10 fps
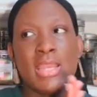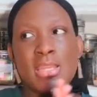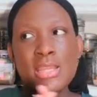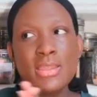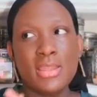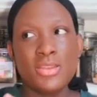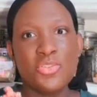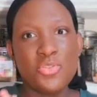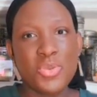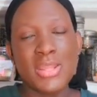
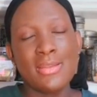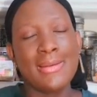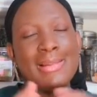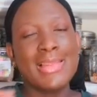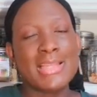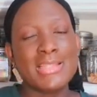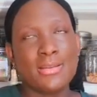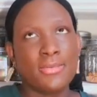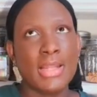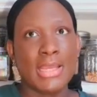anything new in there
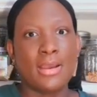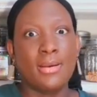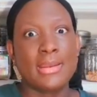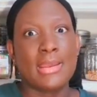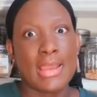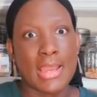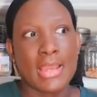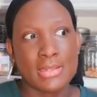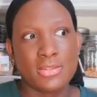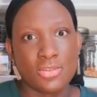unless I felt like it
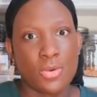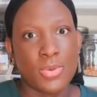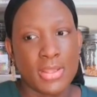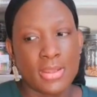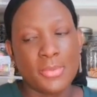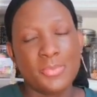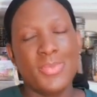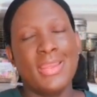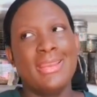had to go in there.